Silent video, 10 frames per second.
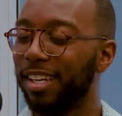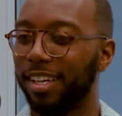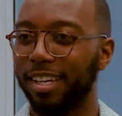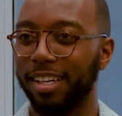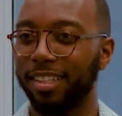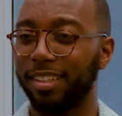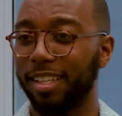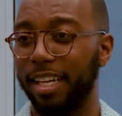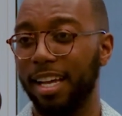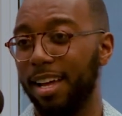
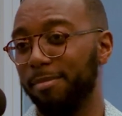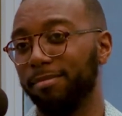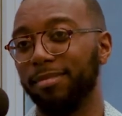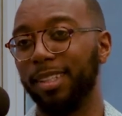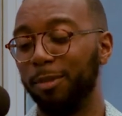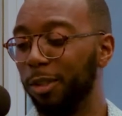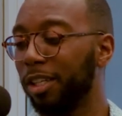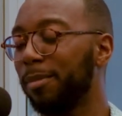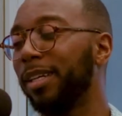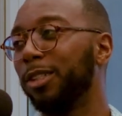like if you
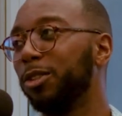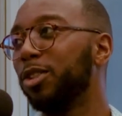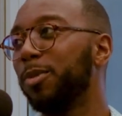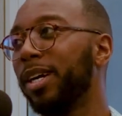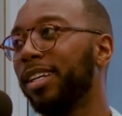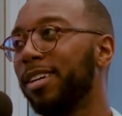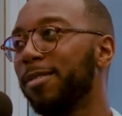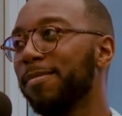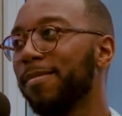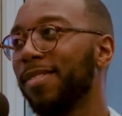look at my YouTube right now,